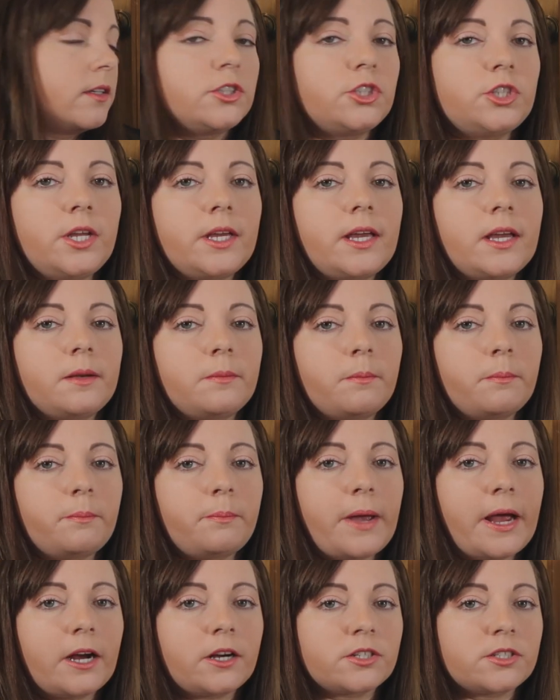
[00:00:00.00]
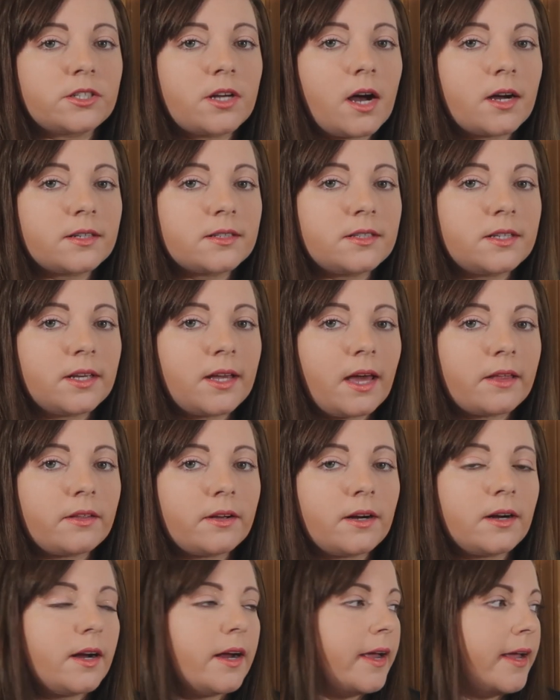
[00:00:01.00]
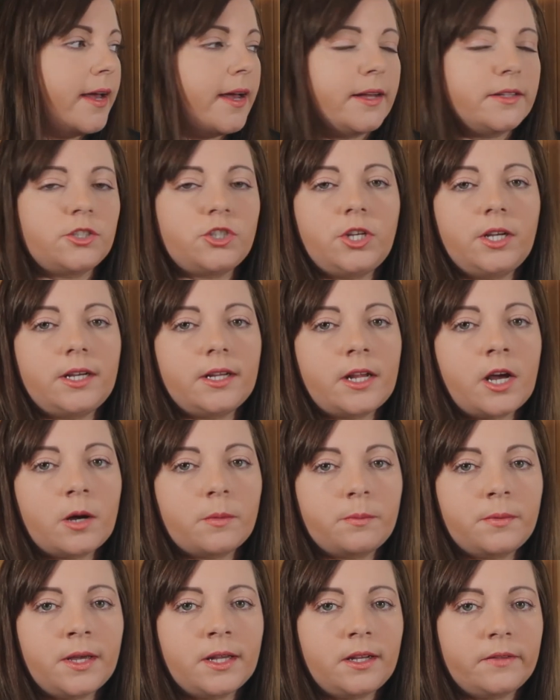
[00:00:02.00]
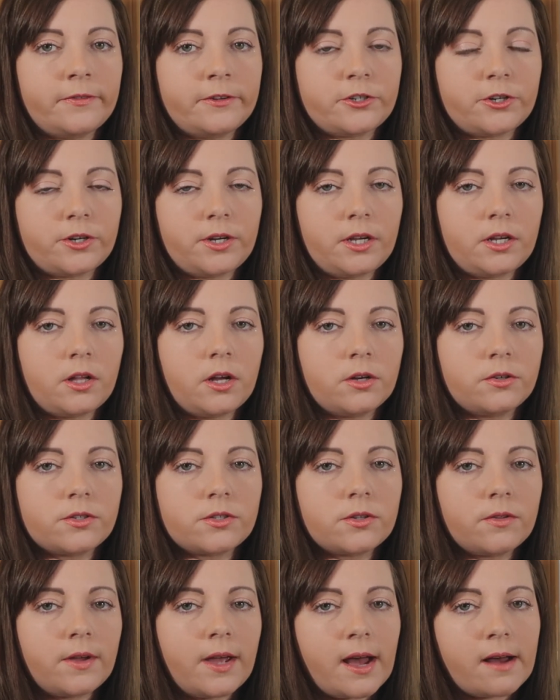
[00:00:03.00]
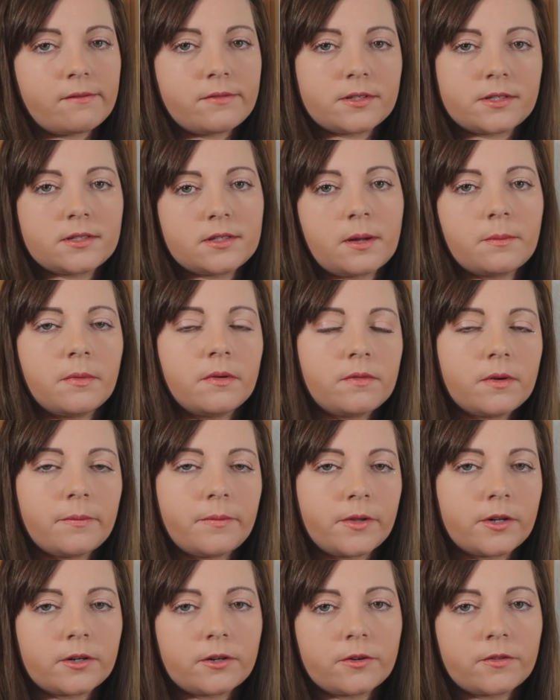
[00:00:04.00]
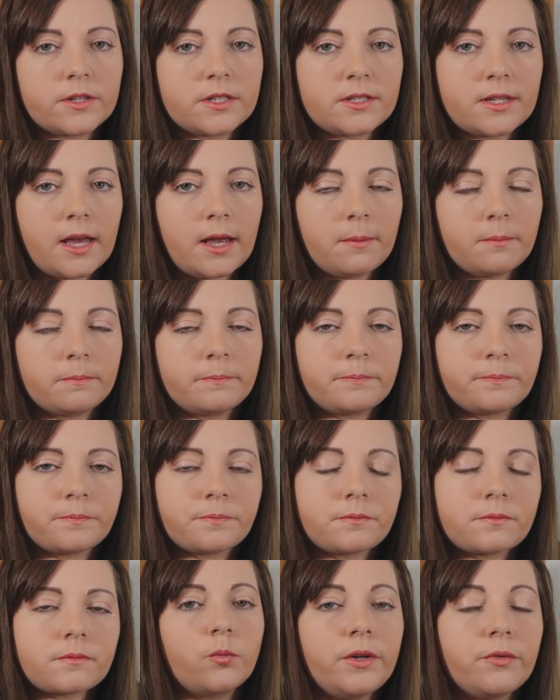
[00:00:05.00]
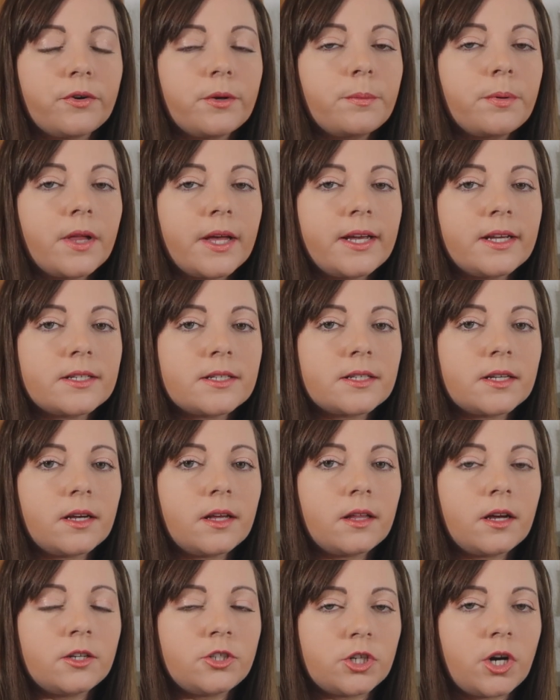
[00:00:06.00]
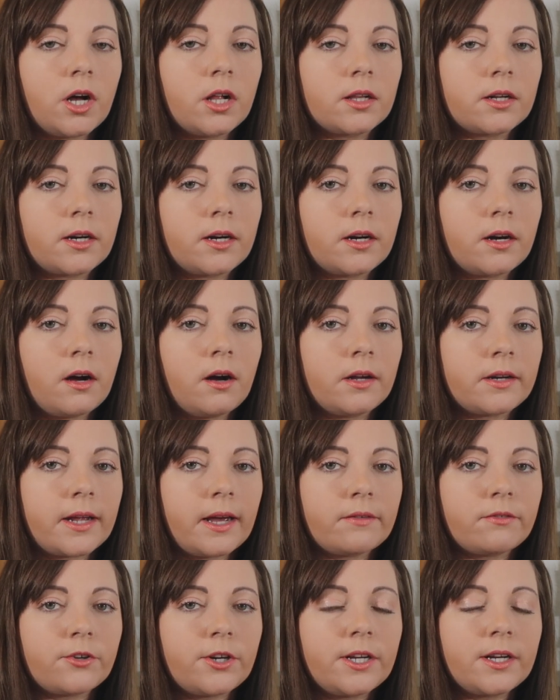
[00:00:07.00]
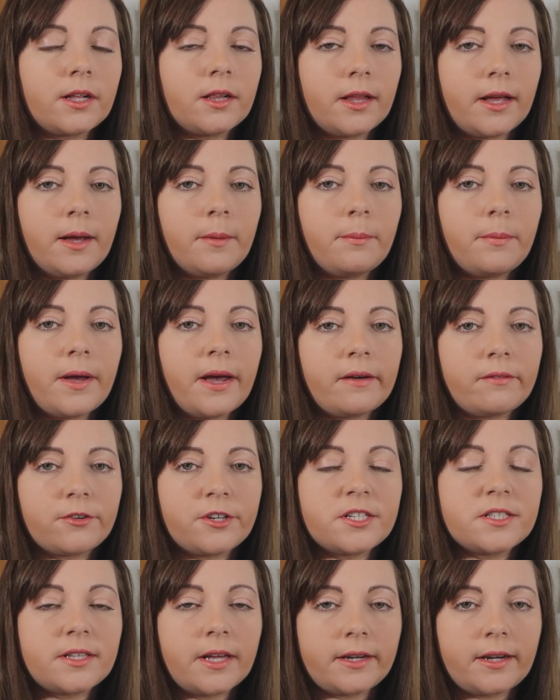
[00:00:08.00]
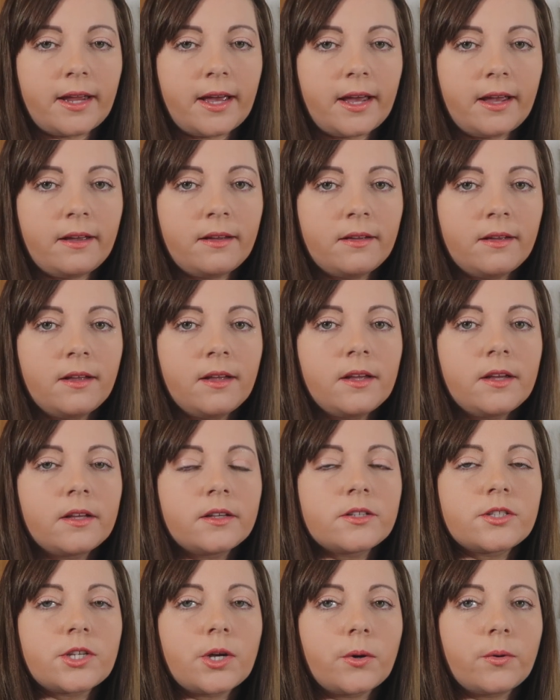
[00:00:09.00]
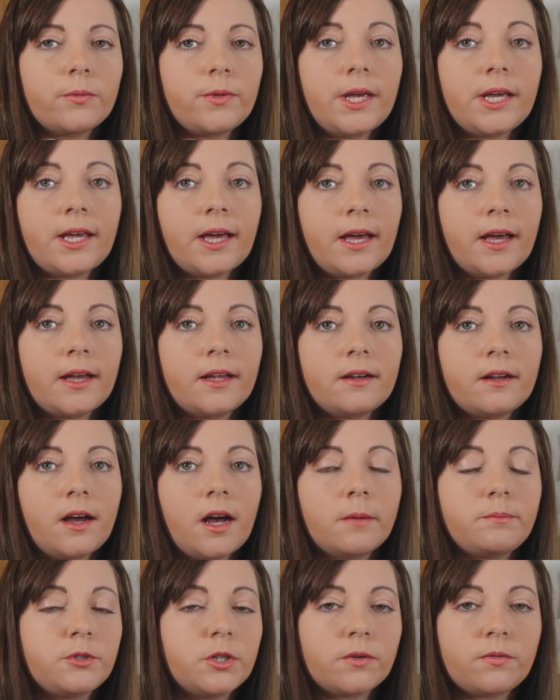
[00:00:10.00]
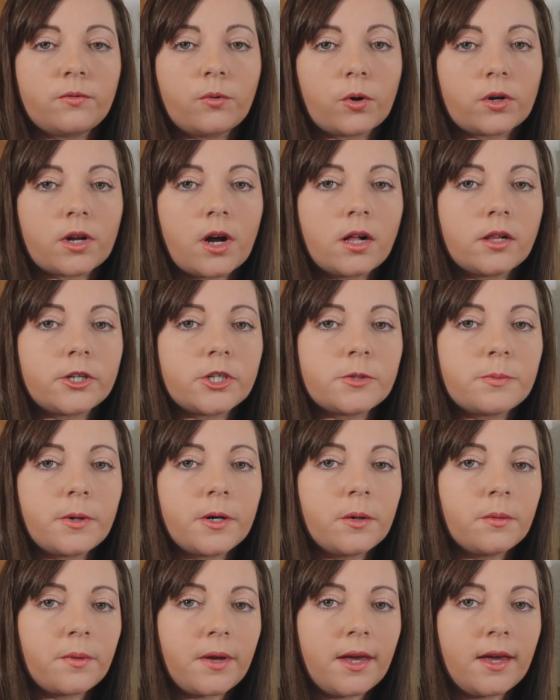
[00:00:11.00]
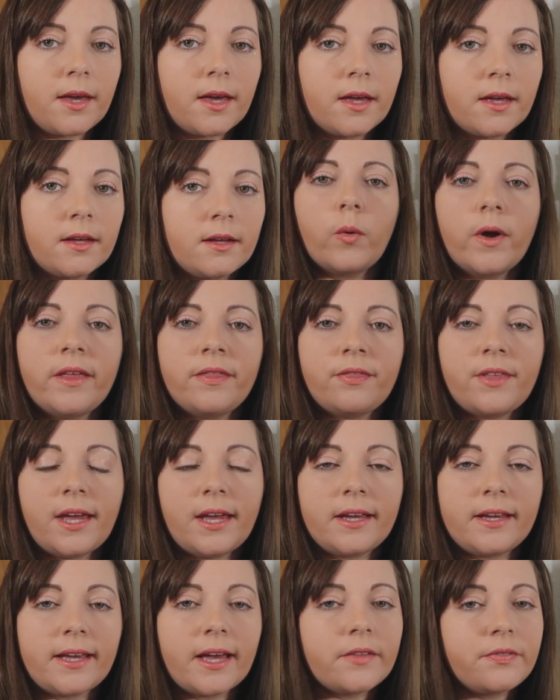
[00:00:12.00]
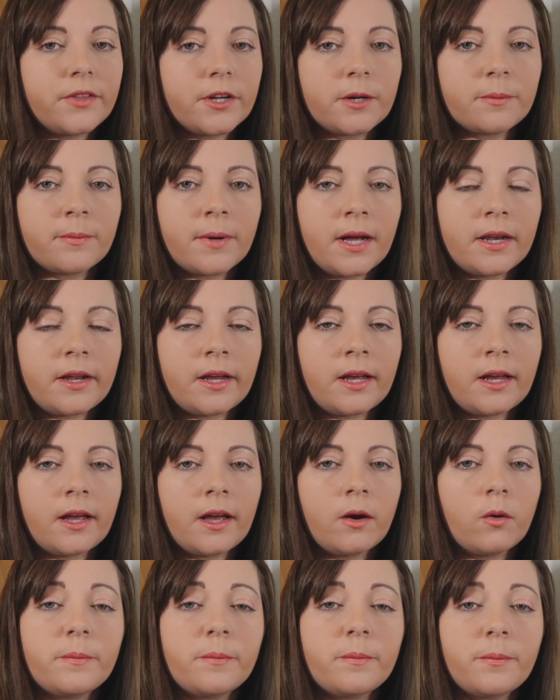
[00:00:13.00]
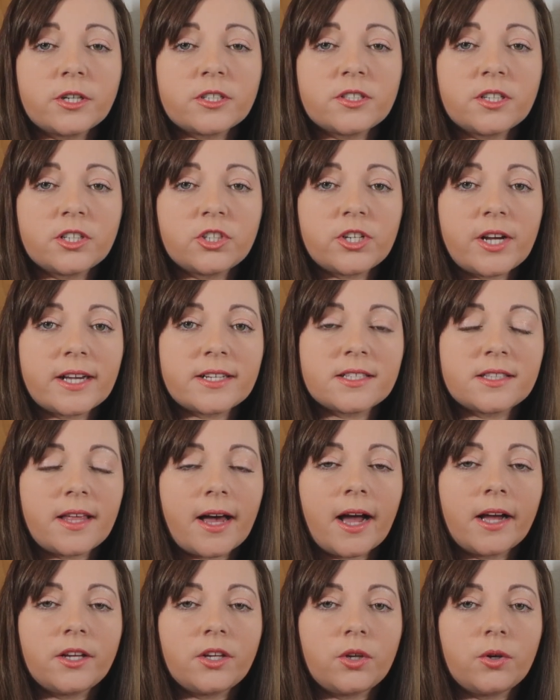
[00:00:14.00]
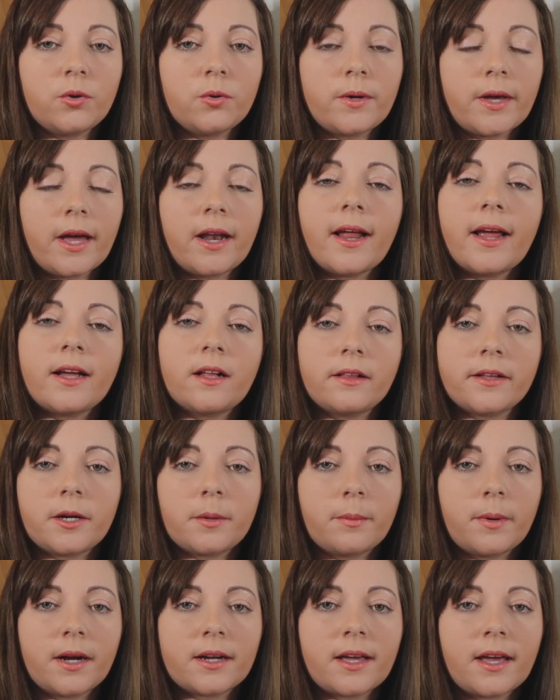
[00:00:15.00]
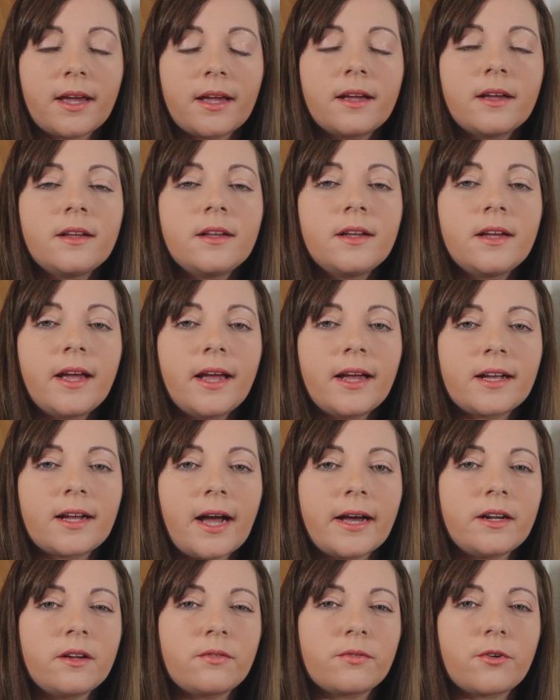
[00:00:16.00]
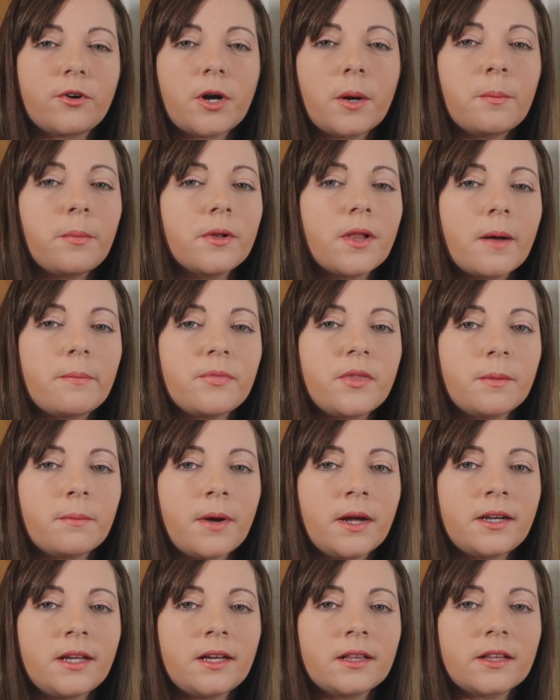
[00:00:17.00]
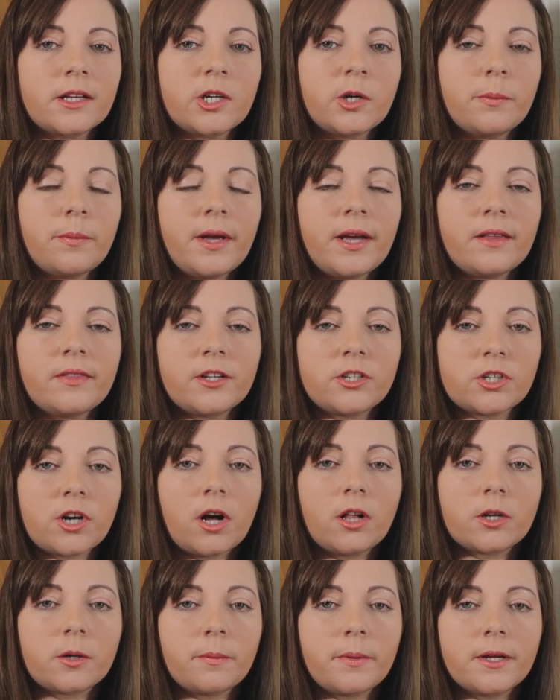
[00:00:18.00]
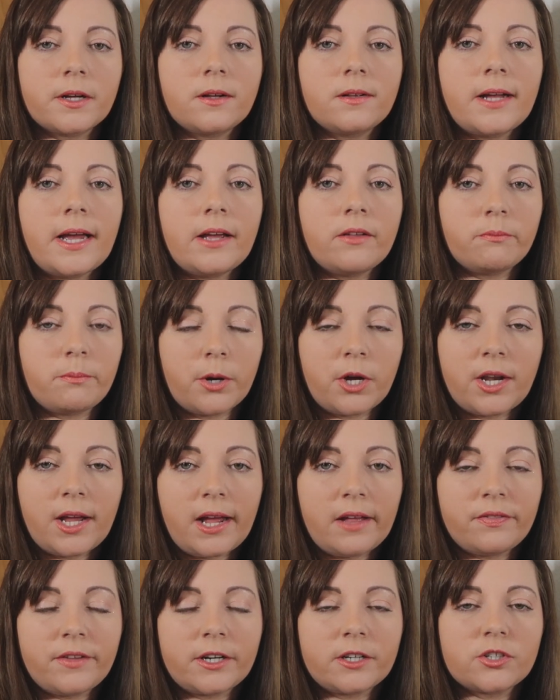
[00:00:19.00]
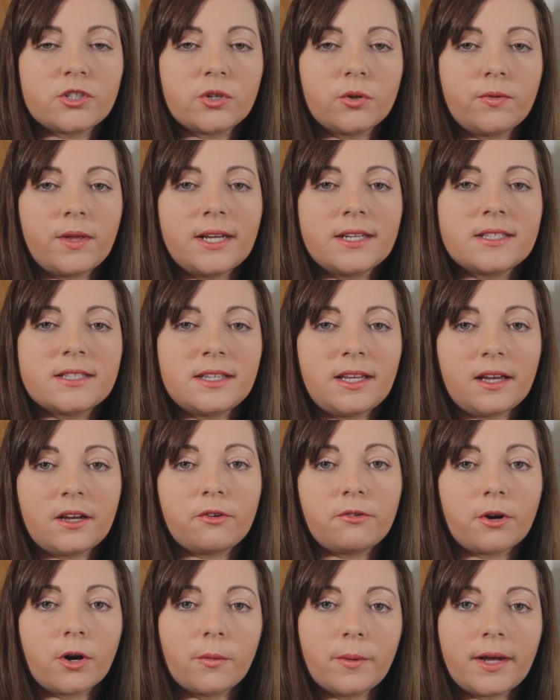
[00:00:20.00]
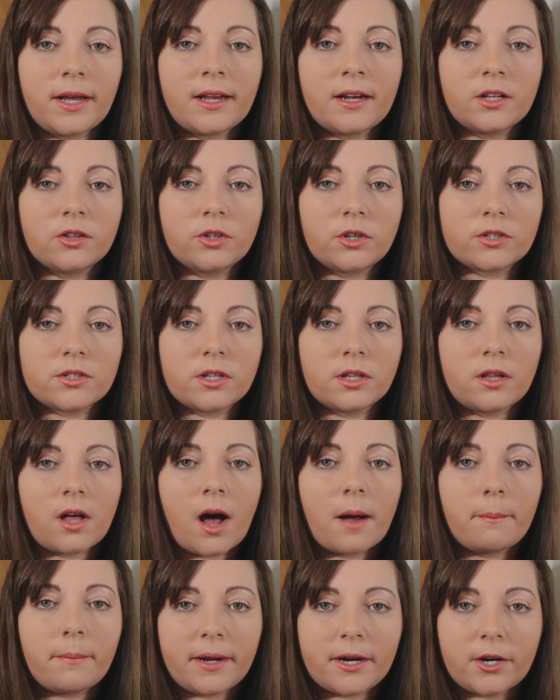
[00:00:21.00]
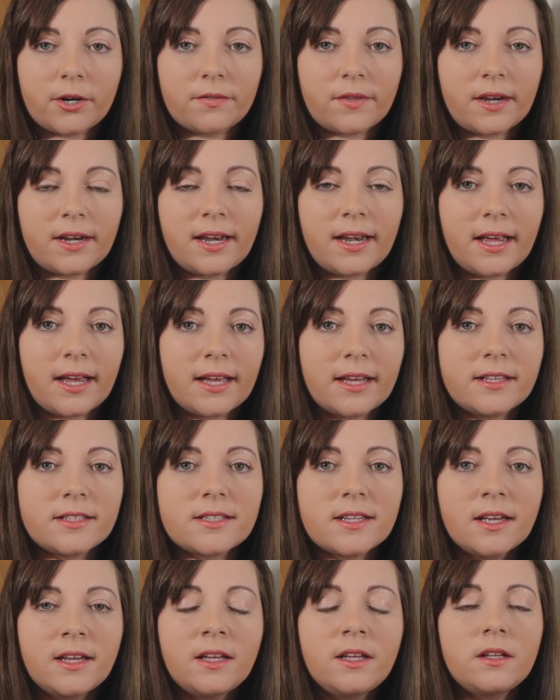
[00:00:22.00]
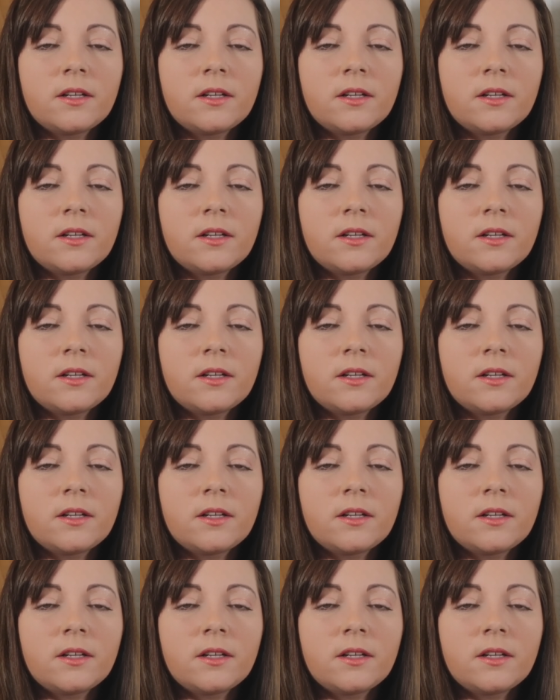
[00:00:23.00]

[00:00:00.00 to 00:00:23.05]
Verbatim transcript: She can pair socks together, and she can help getting the dirty clothes. So they have some of them that are the same. We replace a dollar on every clip every Sunday, so they get up to four dollars per week. When they get their money, the book suggests that you get a clear bucket and kind of crumple up the money a little bit, the dollar bill, and put it in there so they see it growing and it looks a lot bigger than it is.